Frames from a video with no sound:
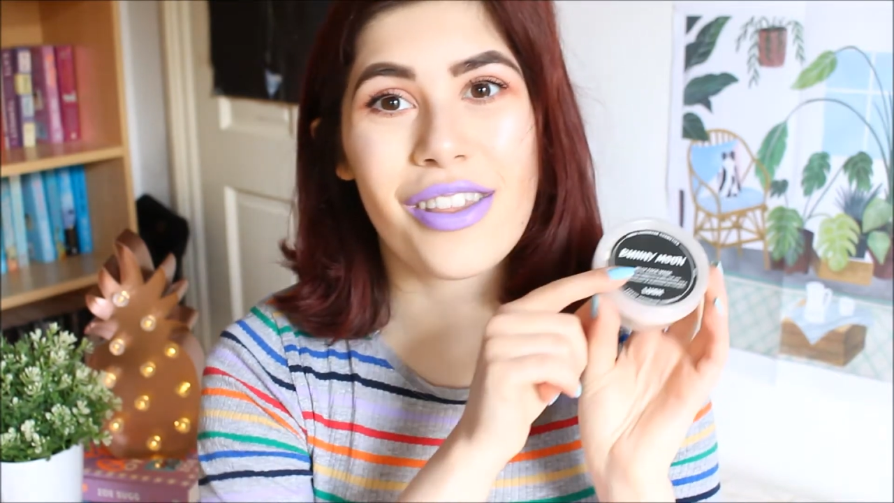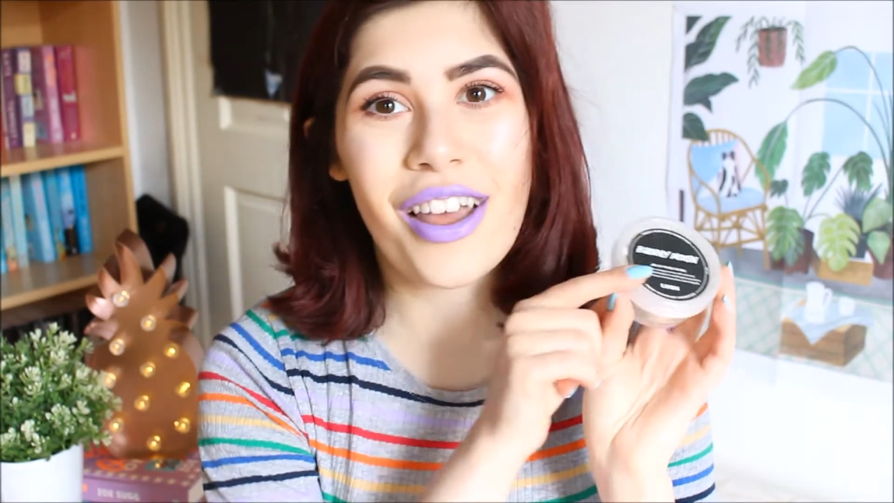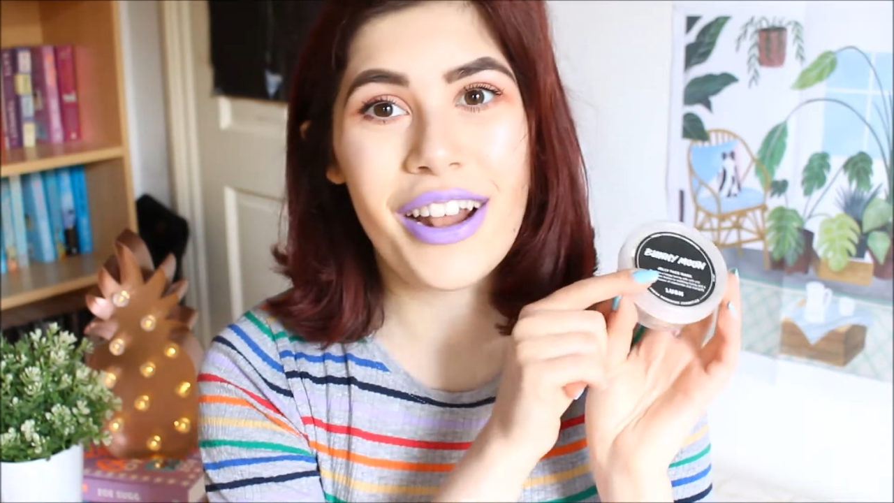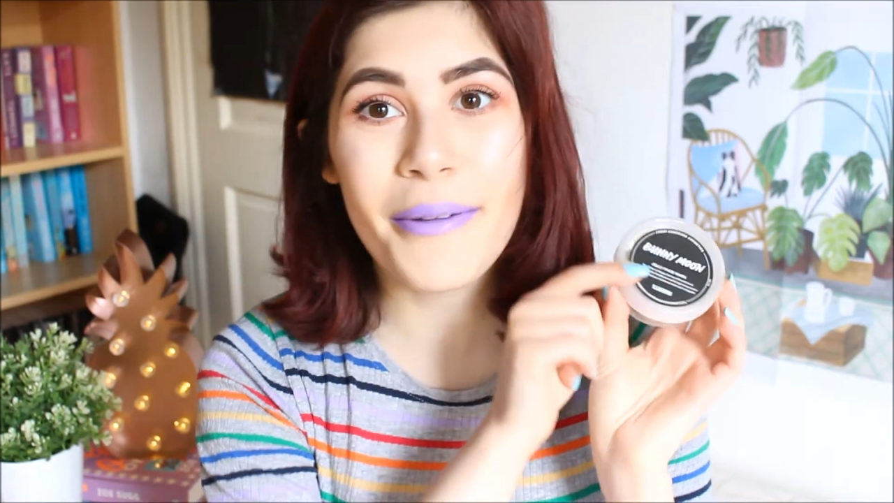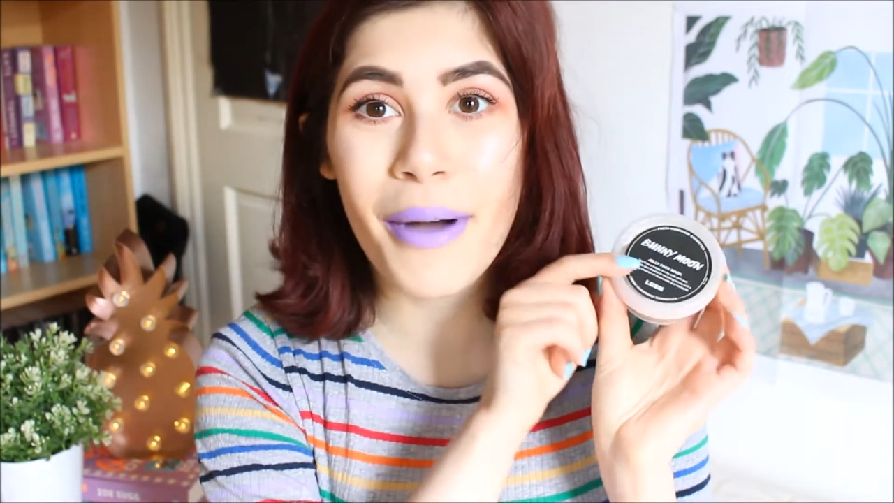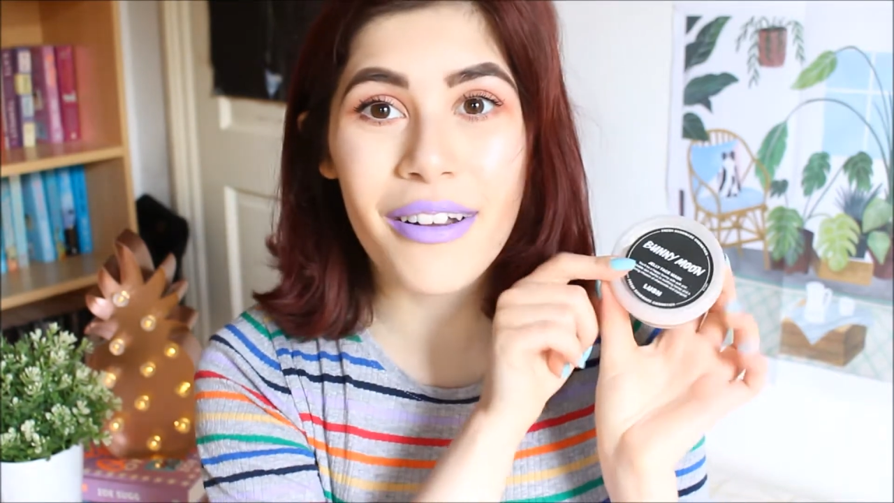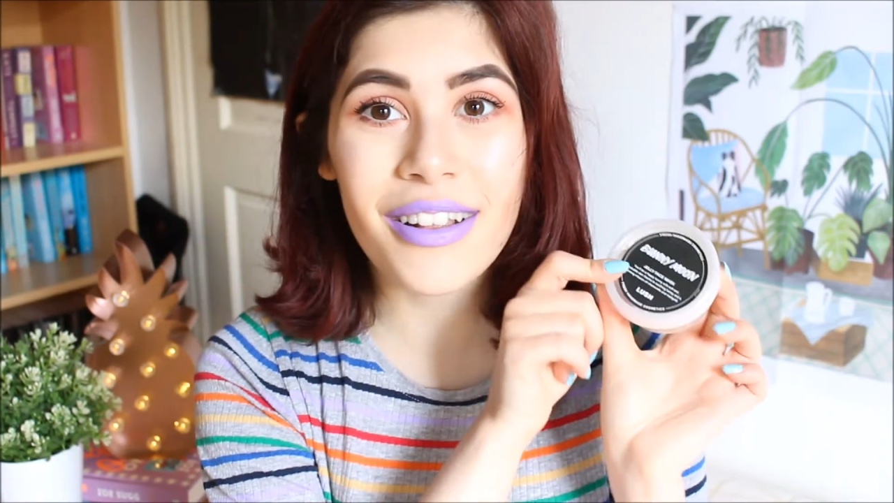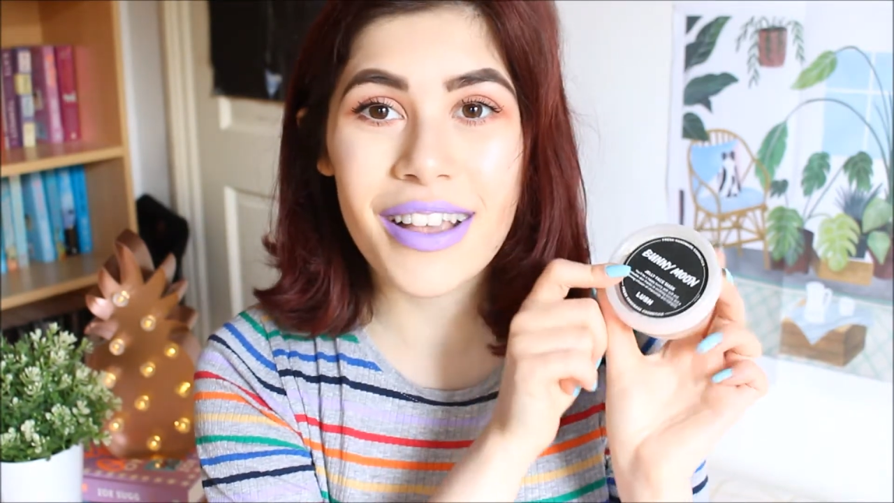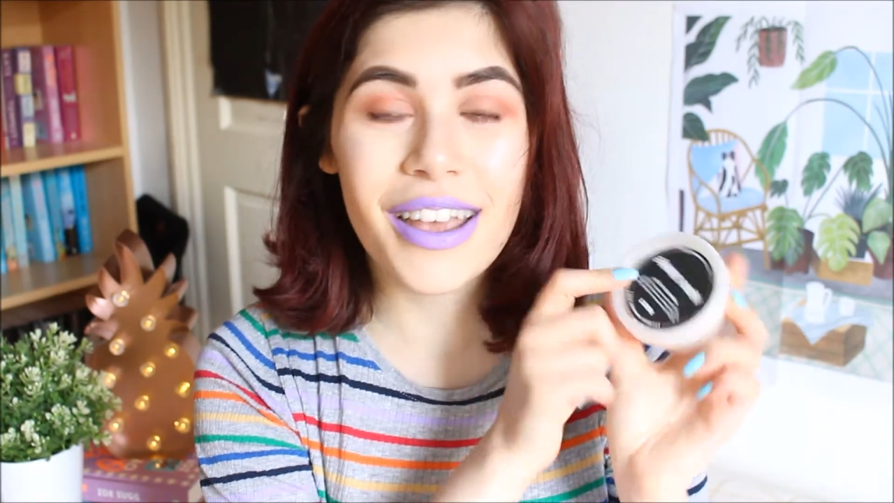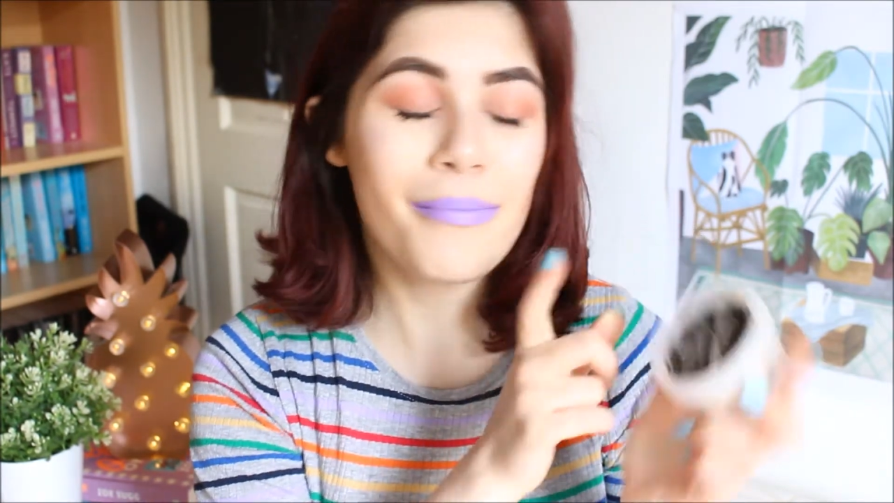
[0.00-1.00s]
Jelly
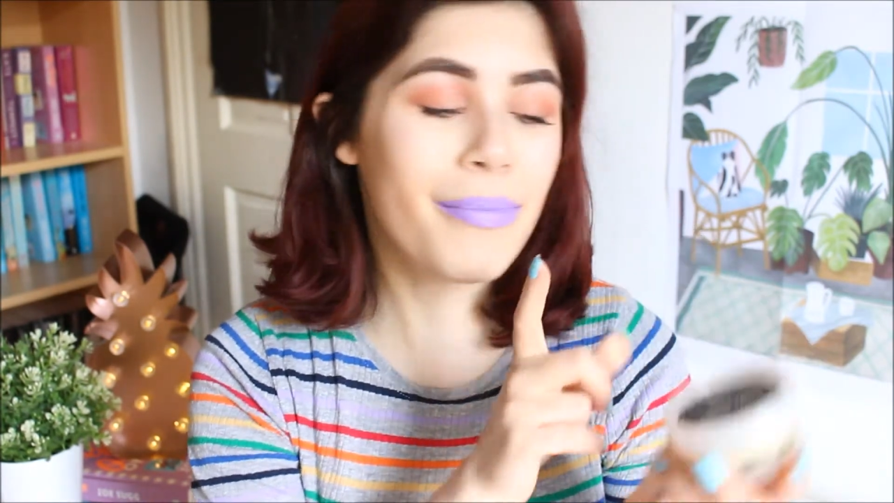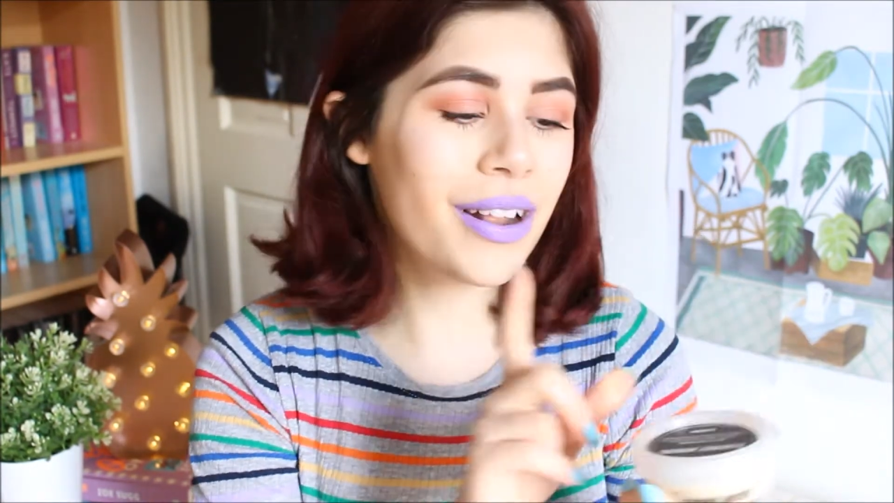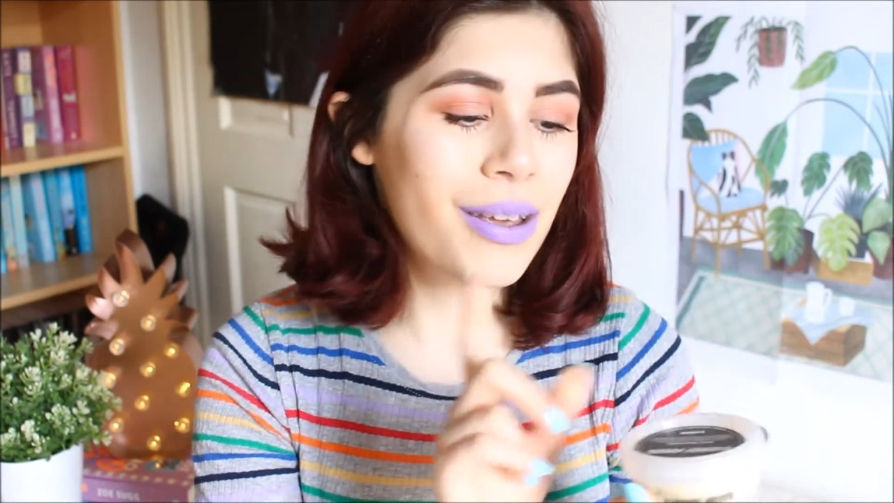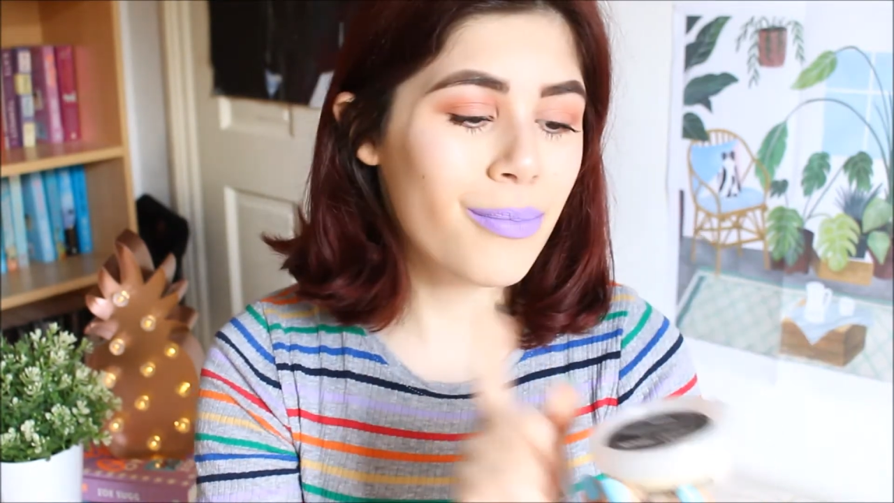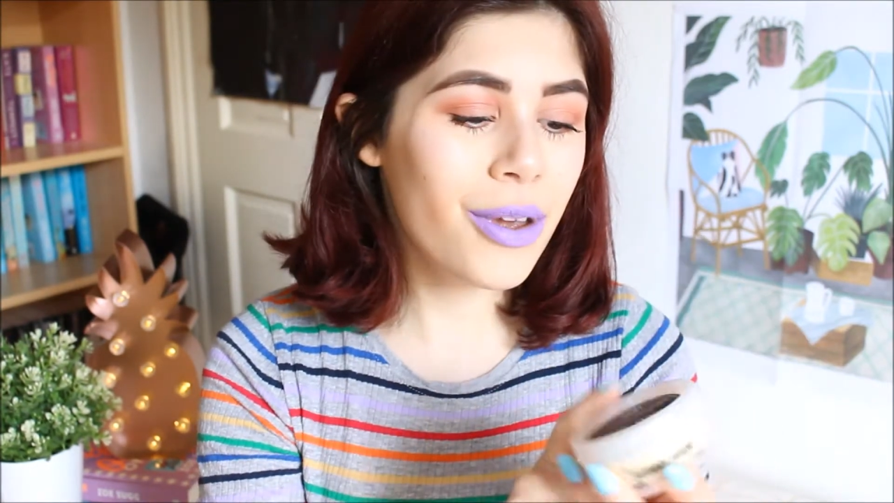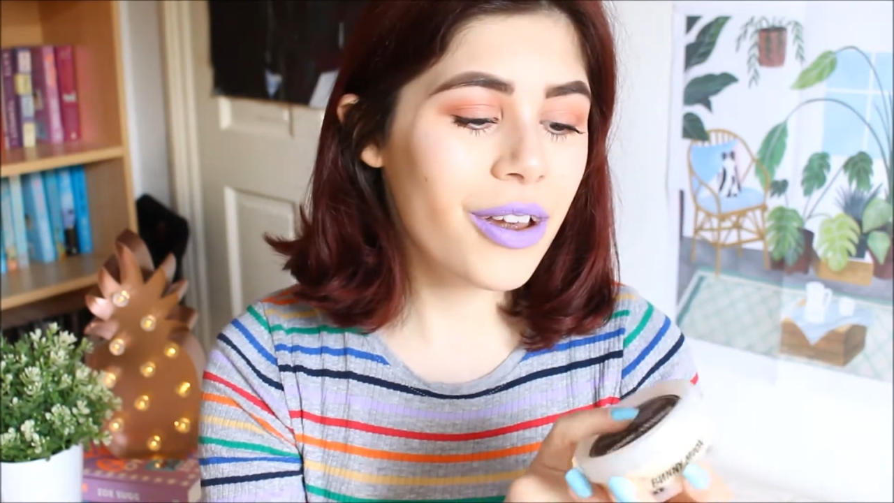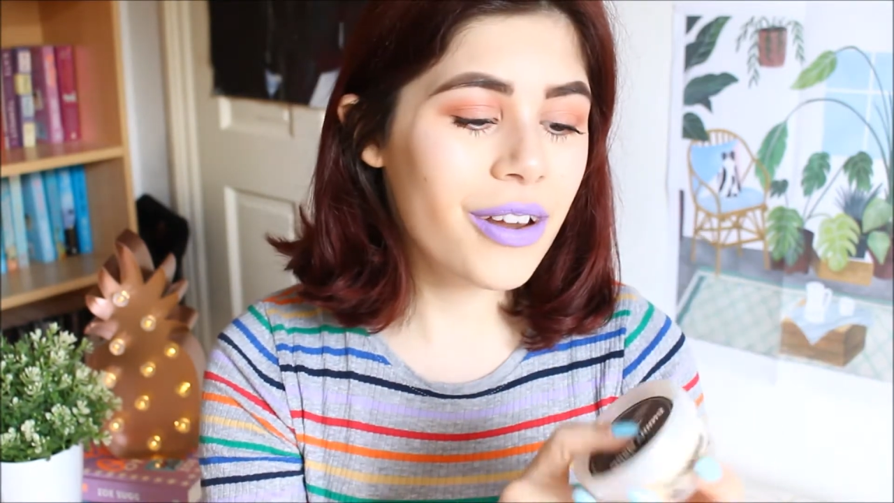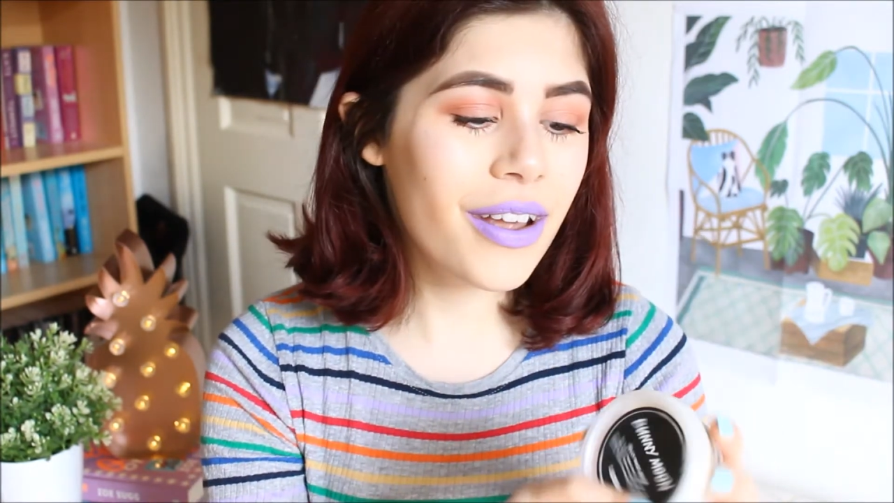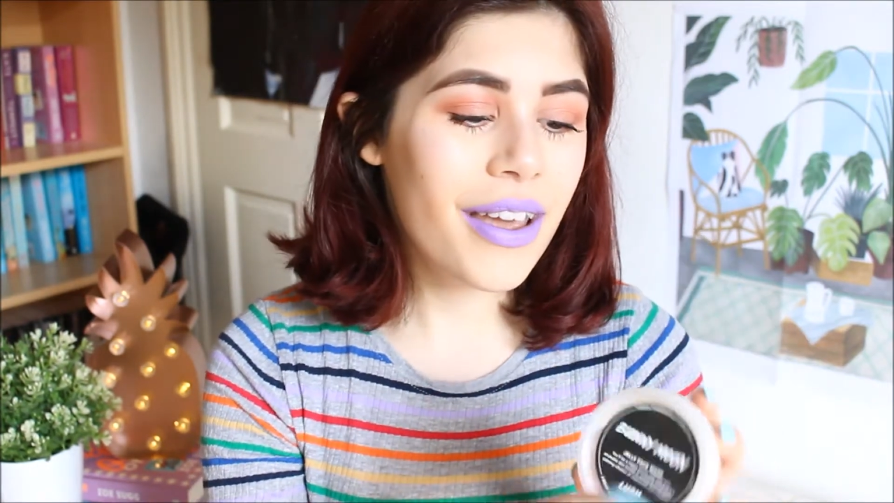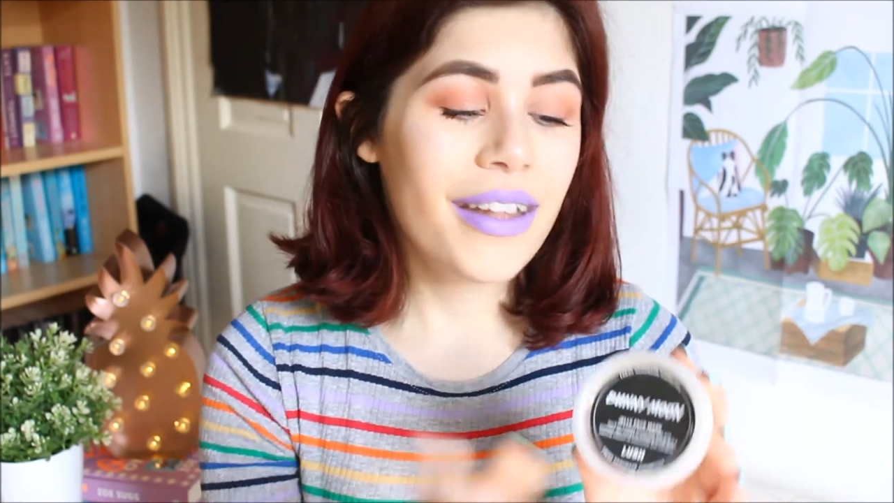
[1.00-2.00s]
Mask in Bunny Moon.